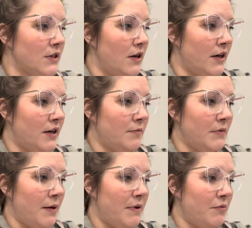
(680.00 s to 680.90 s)

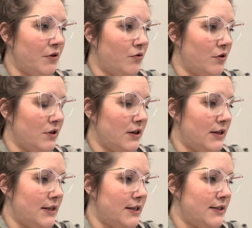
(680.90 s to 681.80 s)
Let me record
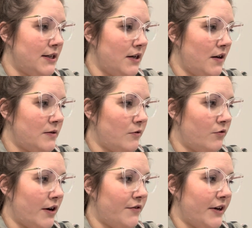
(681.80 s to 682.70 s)
the attendance
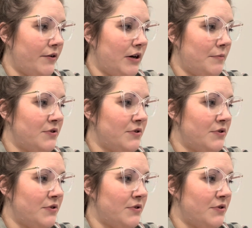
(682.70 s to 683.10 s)
before I forget what I'm